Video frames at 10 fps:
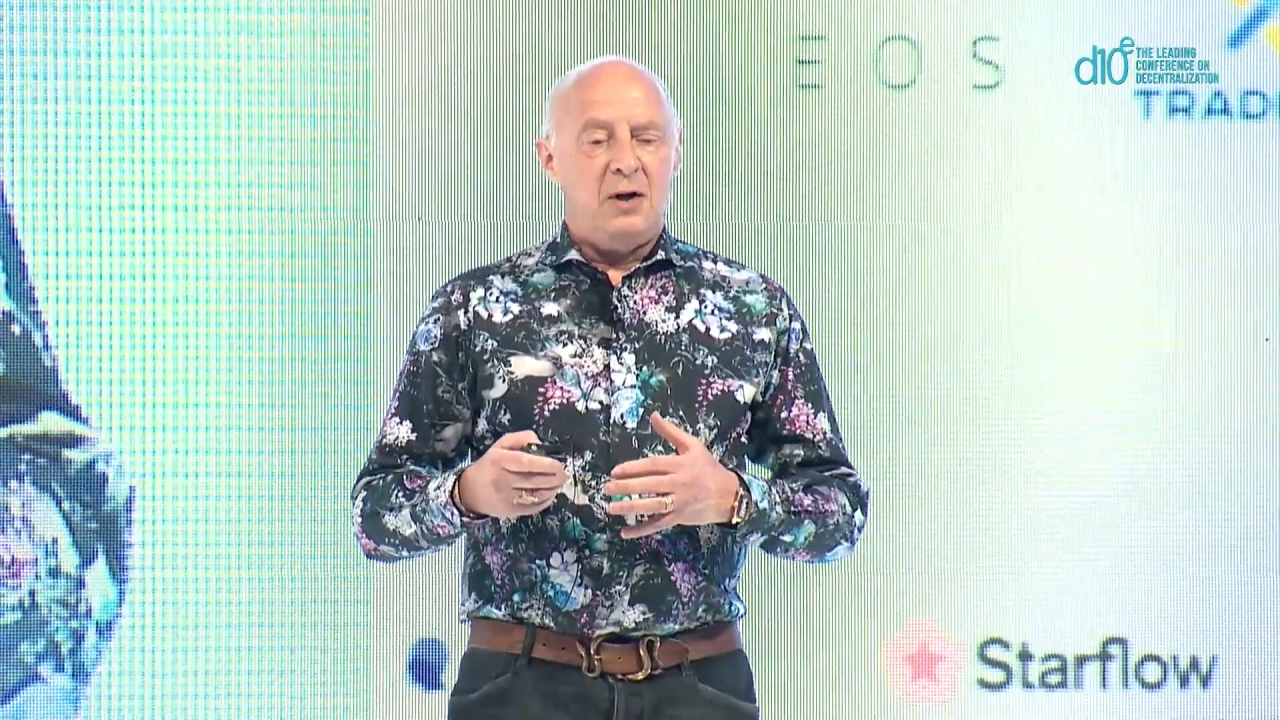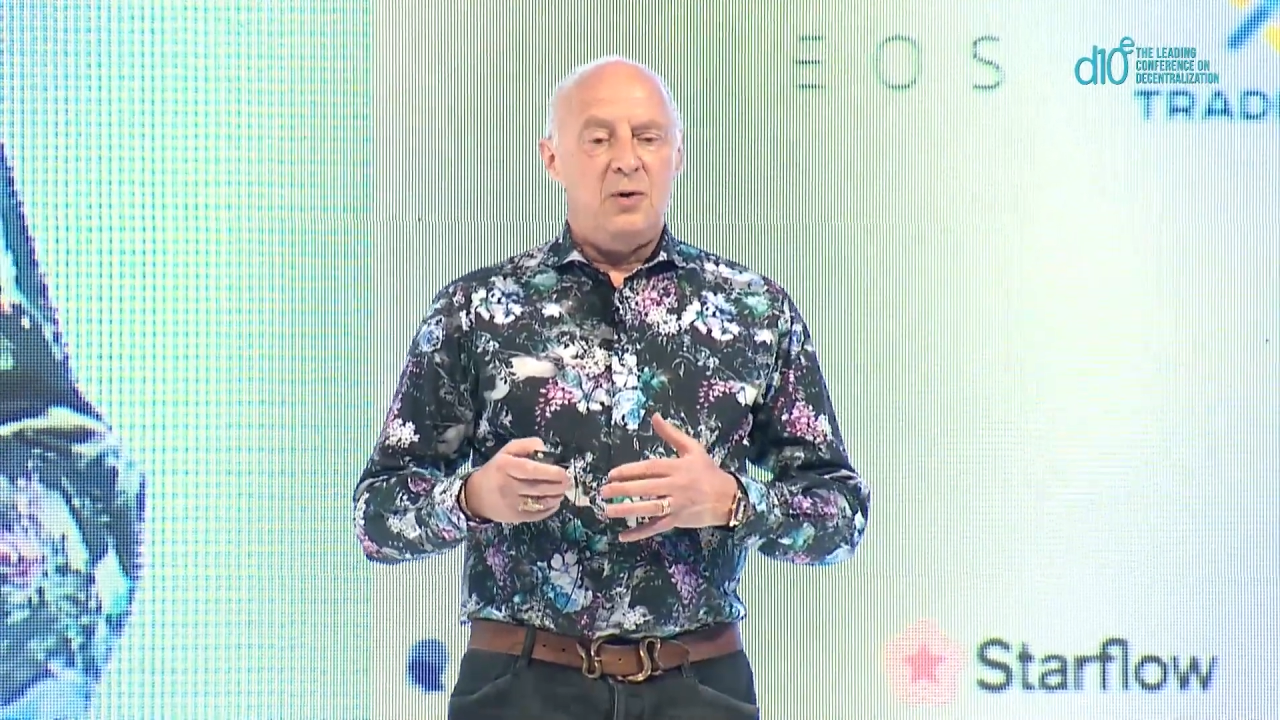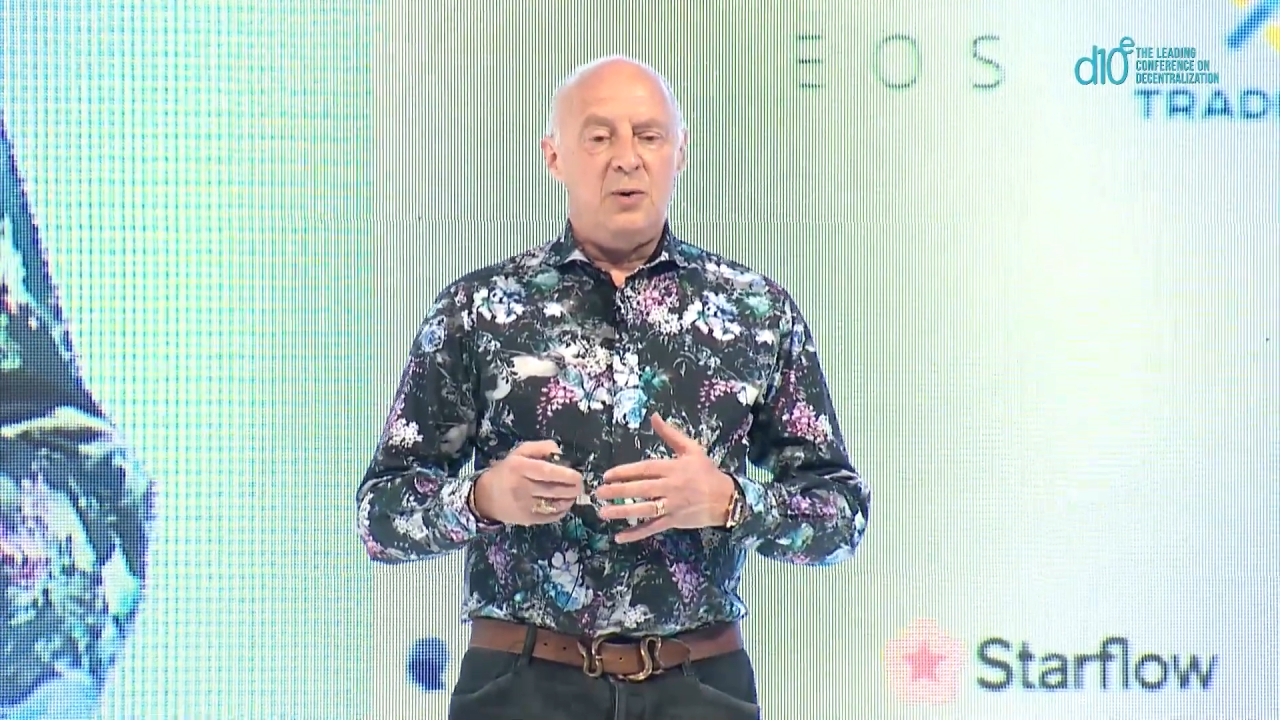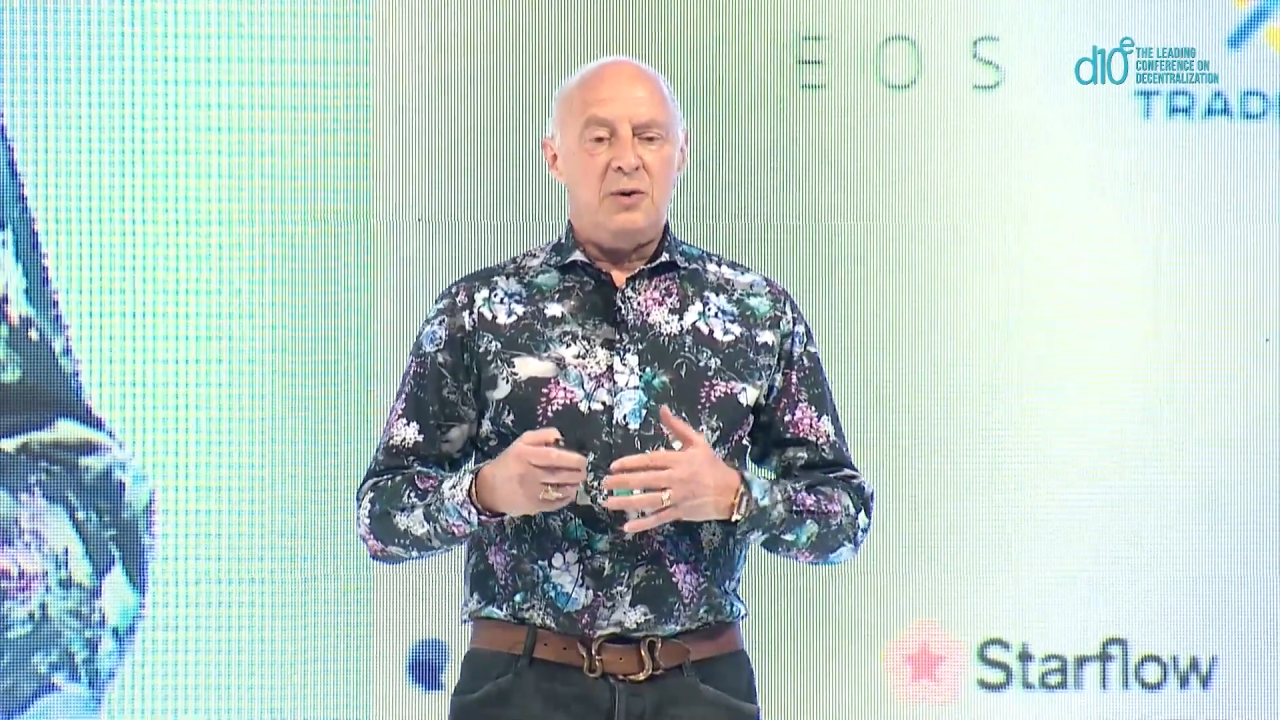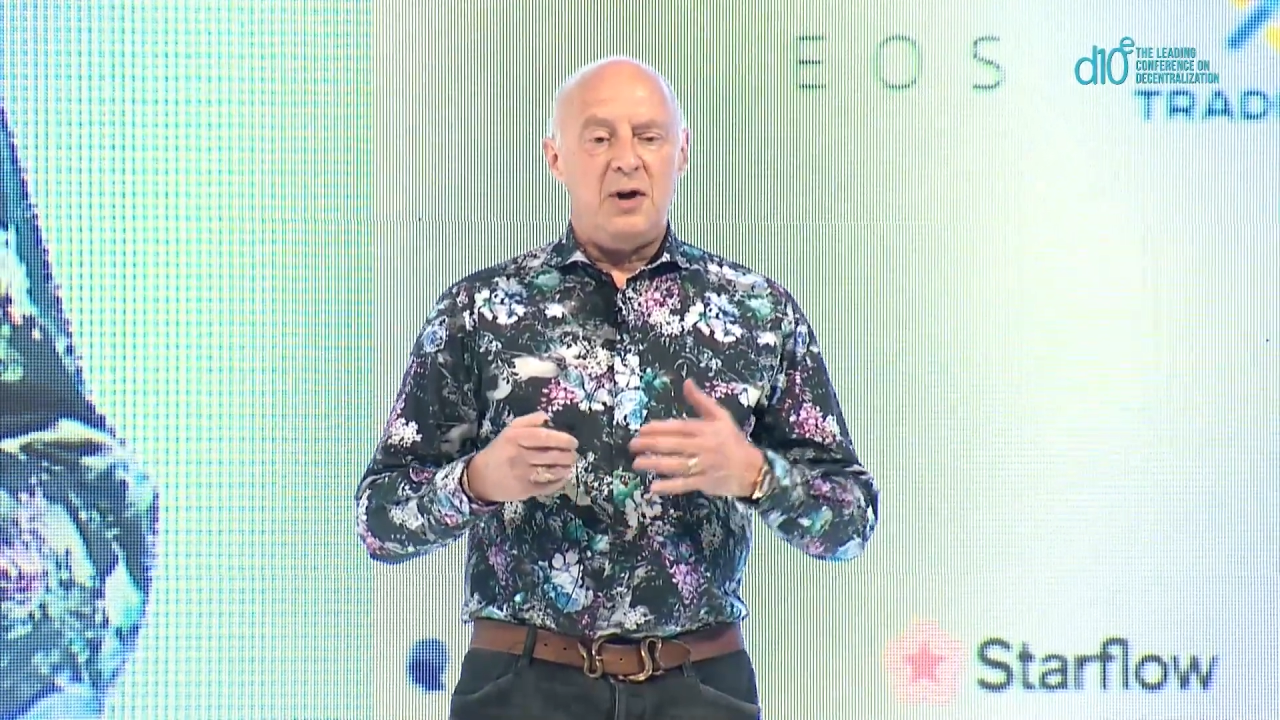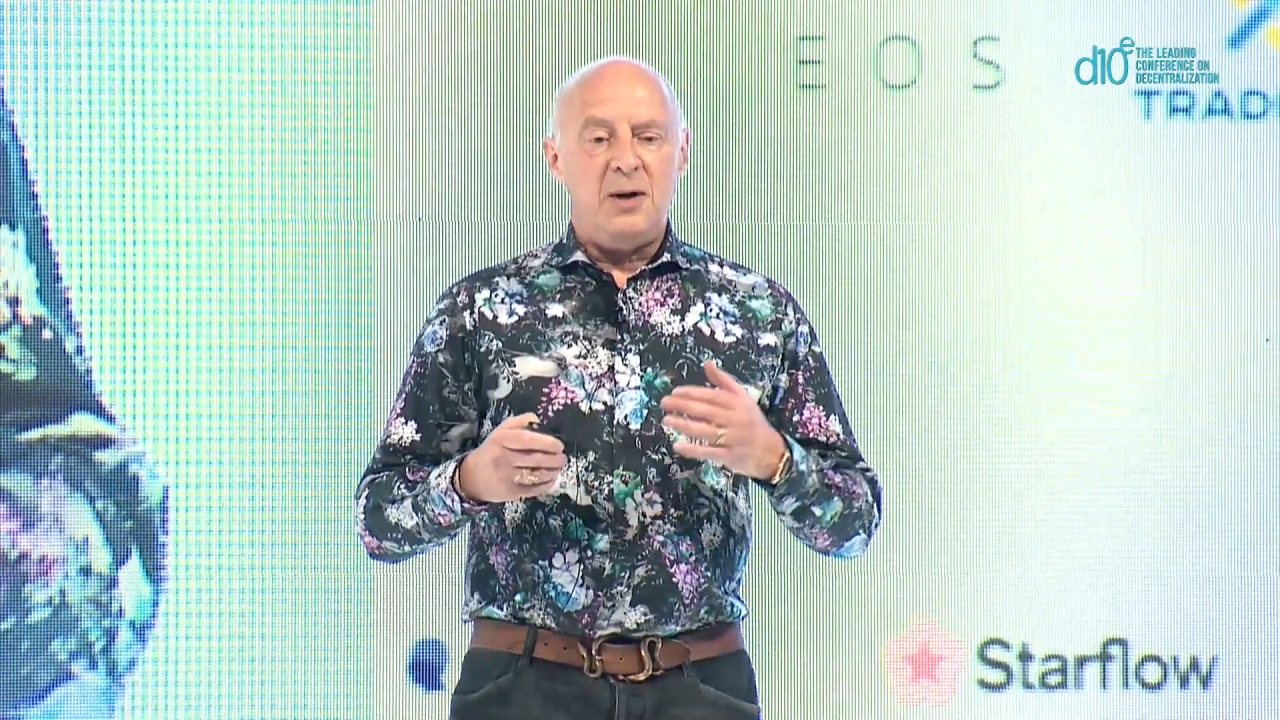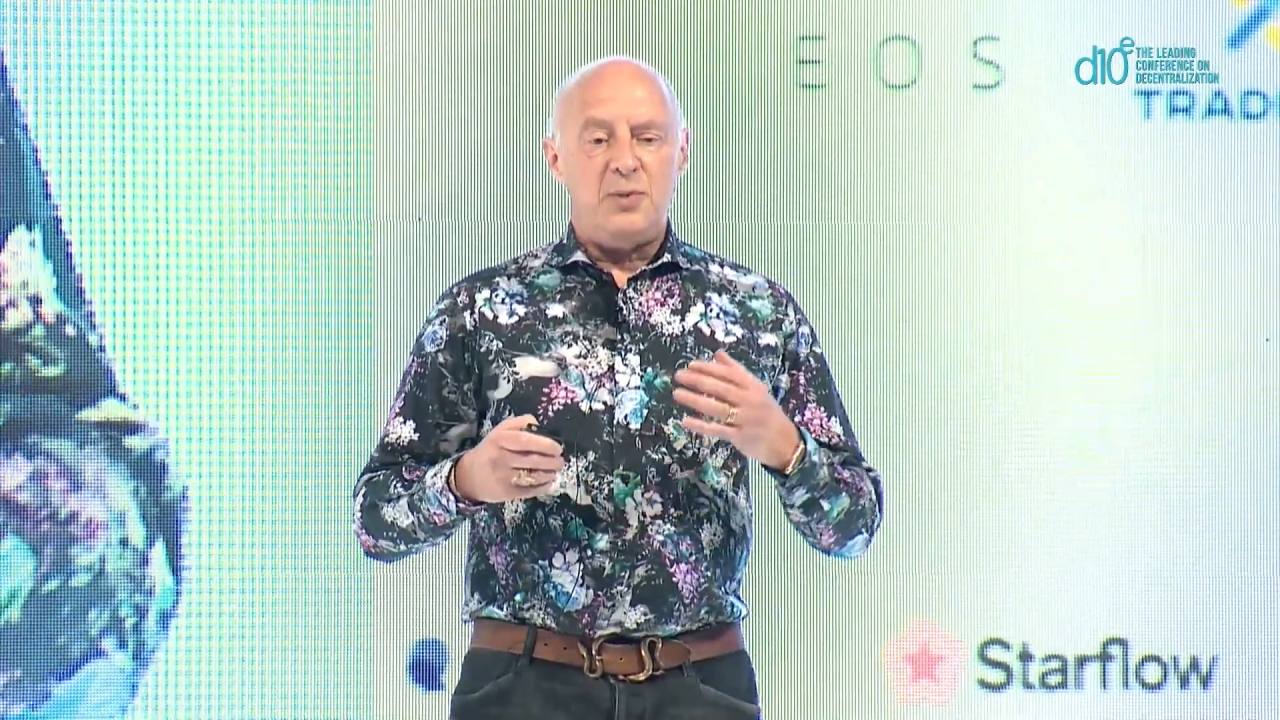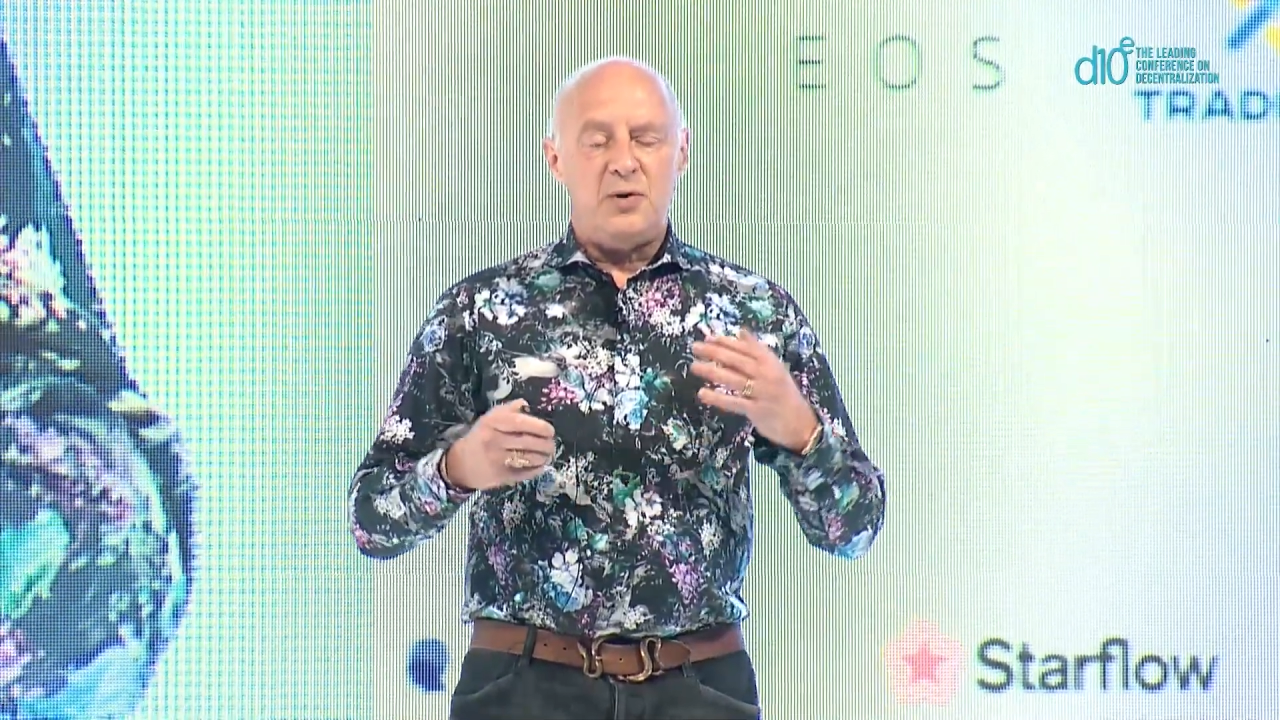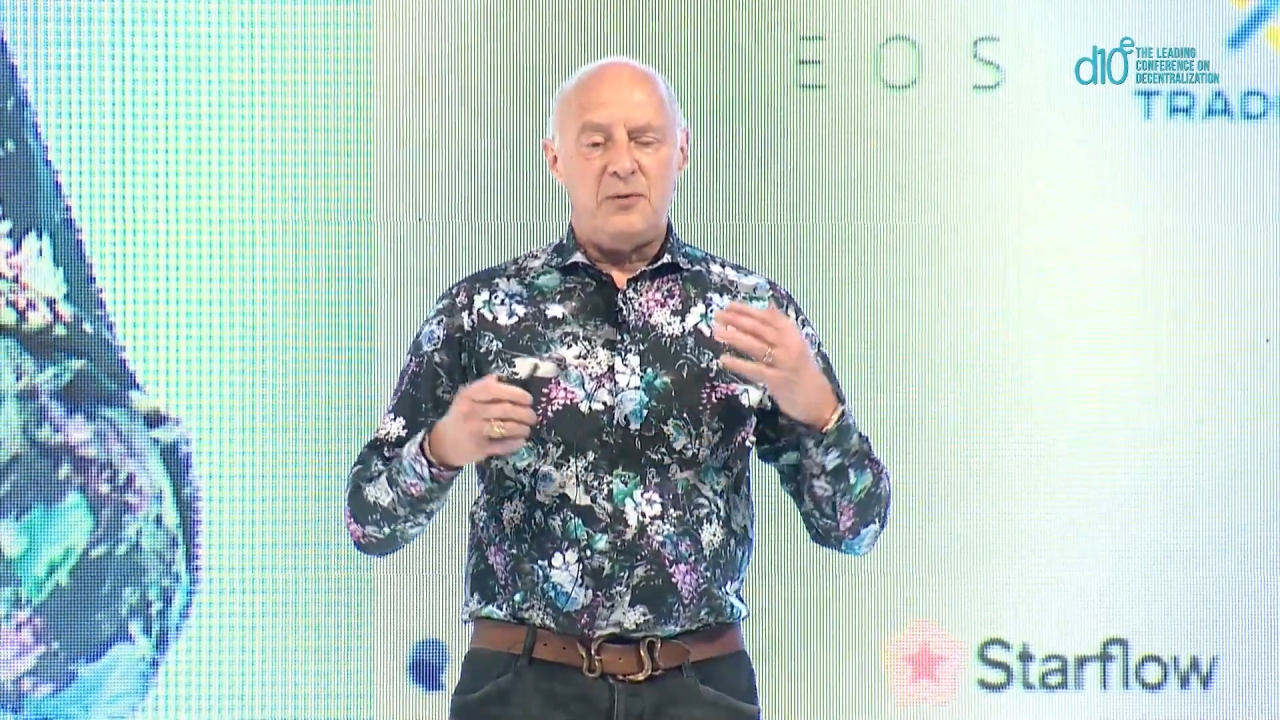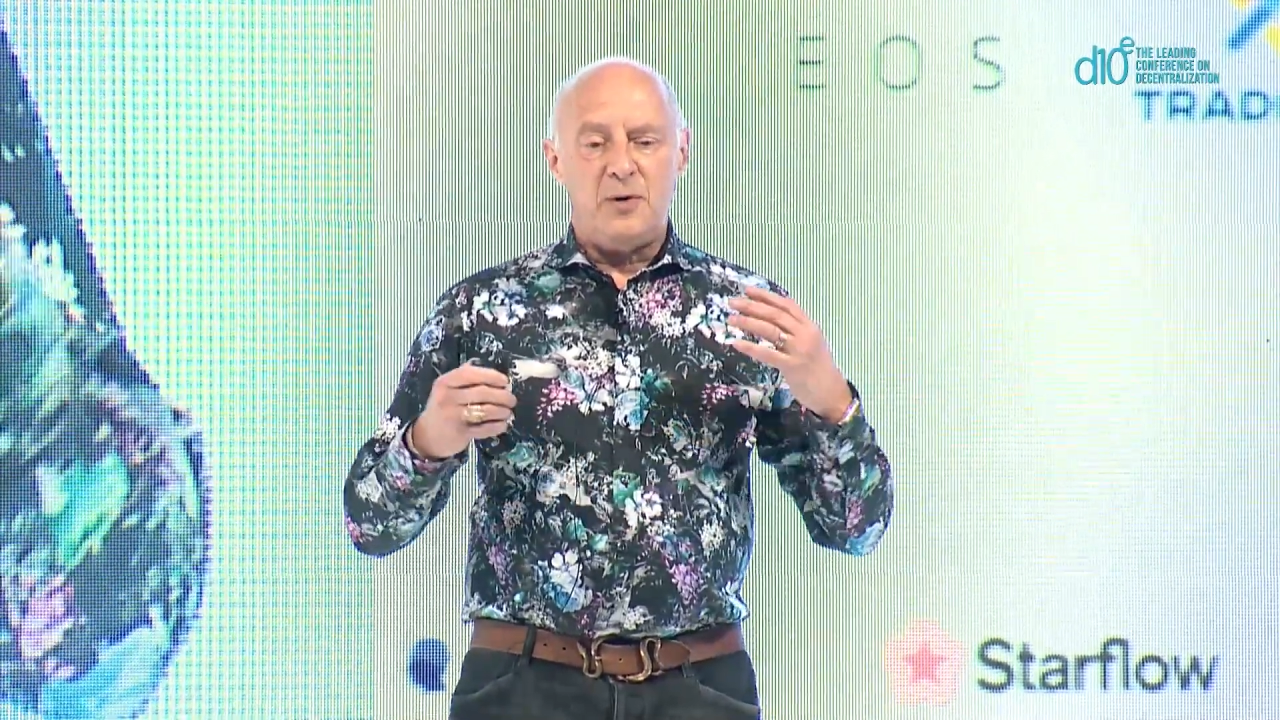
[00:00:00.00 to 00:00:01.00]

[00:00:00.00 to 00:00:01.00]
new types of